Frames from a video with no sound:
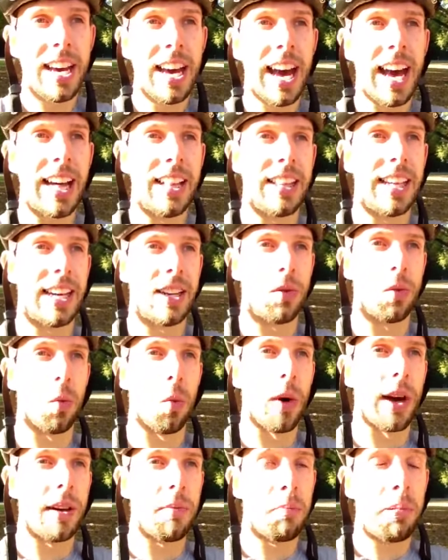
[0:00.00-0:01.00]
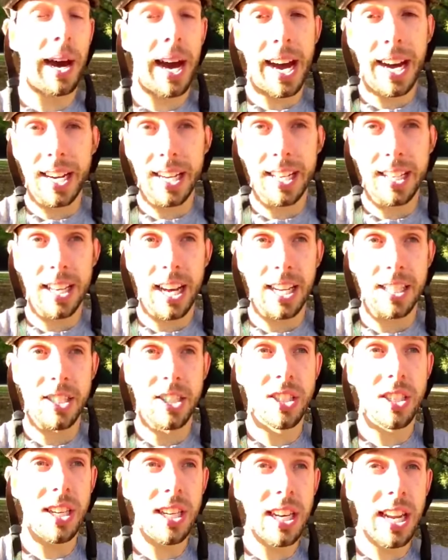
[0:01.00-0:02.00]
and then went back on
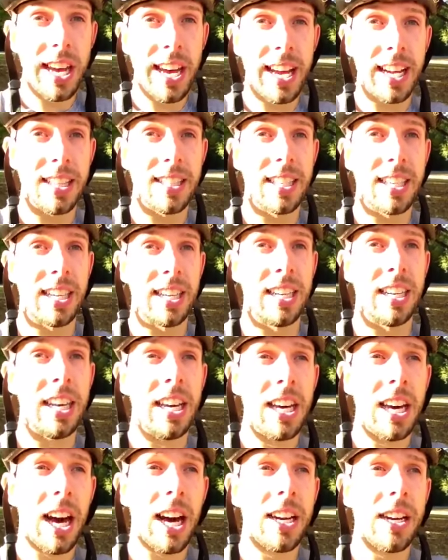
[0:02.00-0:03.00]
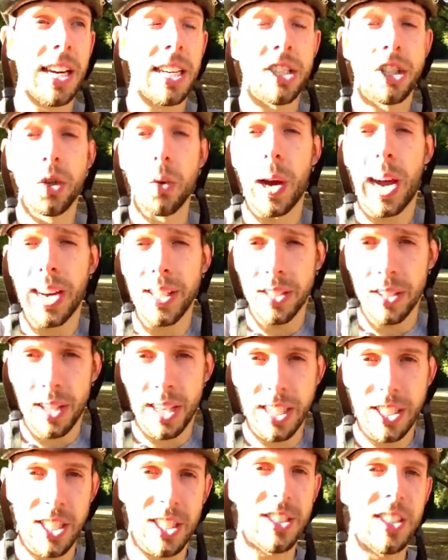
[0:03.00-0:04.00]
Sunday and did a nice
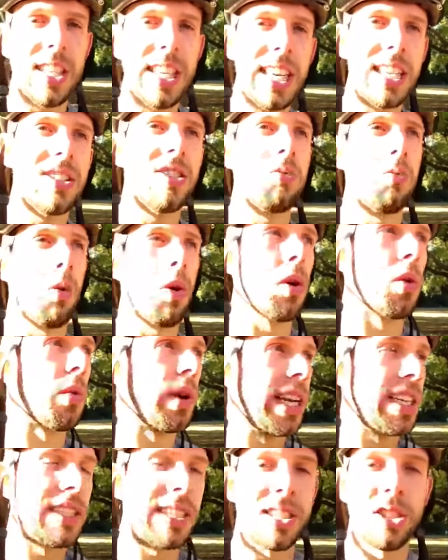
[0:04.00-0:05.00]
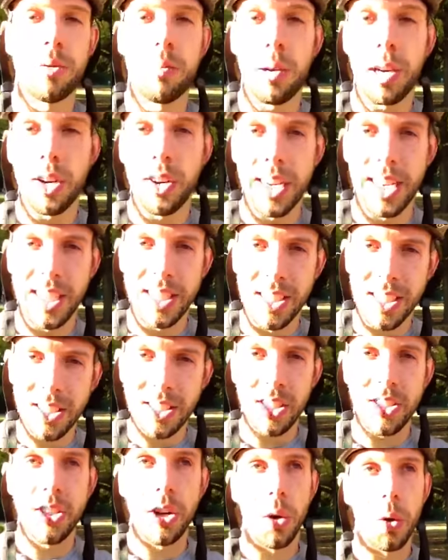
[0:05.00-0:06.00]
duathlon just to get some more race experience, just
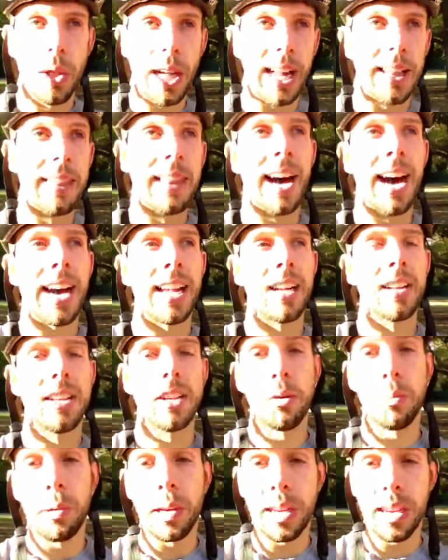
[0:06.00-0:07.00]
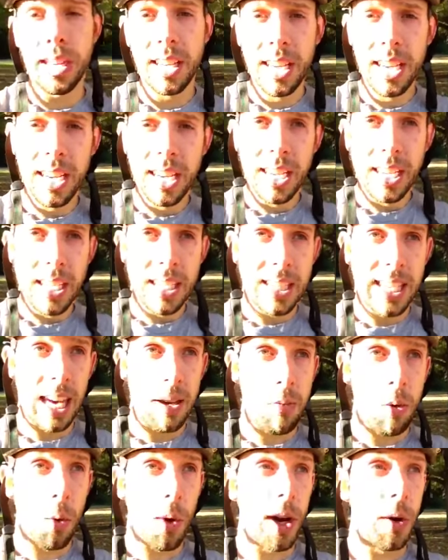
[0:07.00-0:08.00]
to toe that line a little bit.
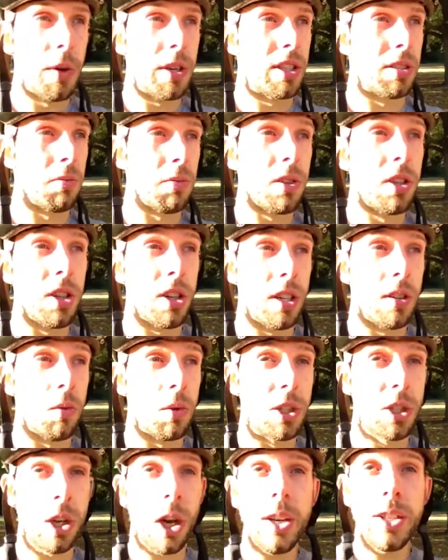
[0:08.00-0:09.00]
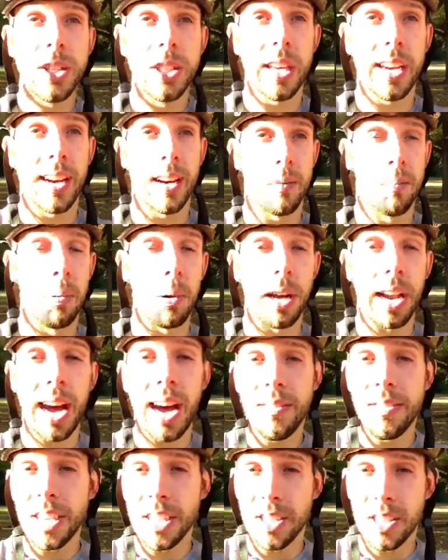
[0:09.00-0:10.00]
Came away with some good results there, but
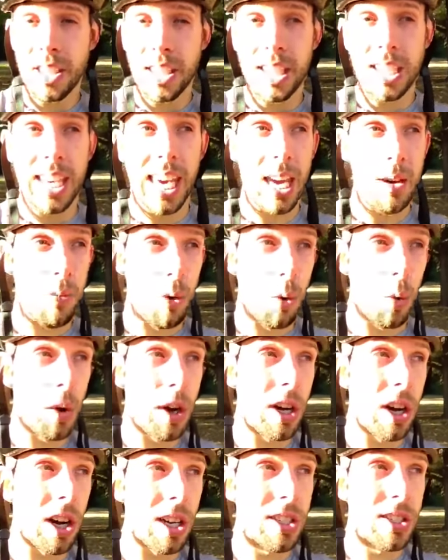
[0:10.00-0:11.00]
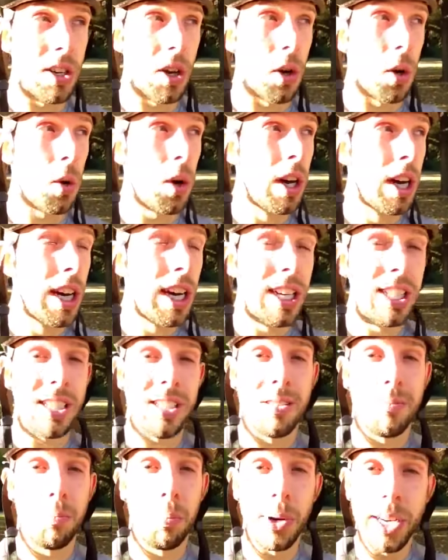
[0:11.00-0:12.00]
obviously came away also
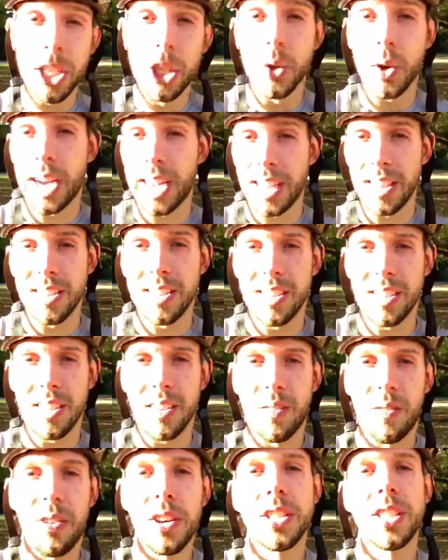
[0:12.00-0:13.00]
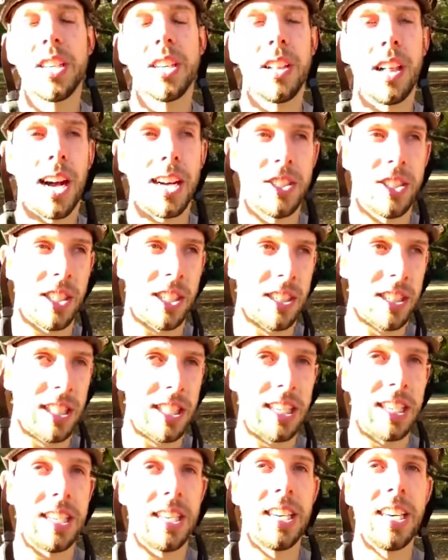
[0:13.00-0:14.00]
pretty drained
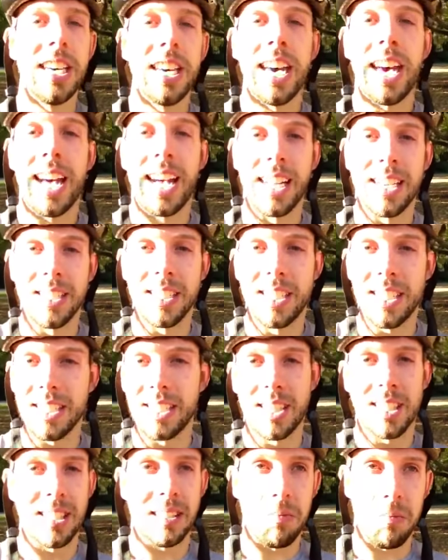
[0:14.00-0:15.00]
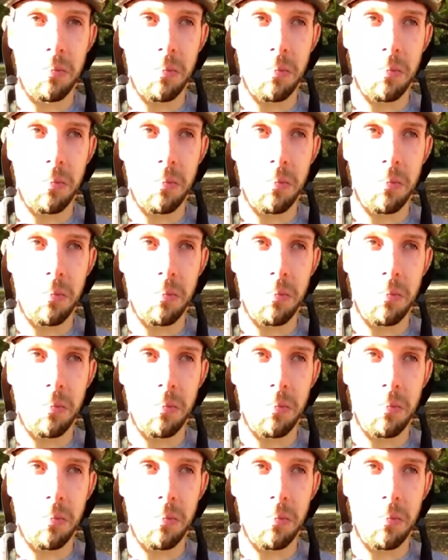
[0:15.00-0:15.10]
physiologically, and just,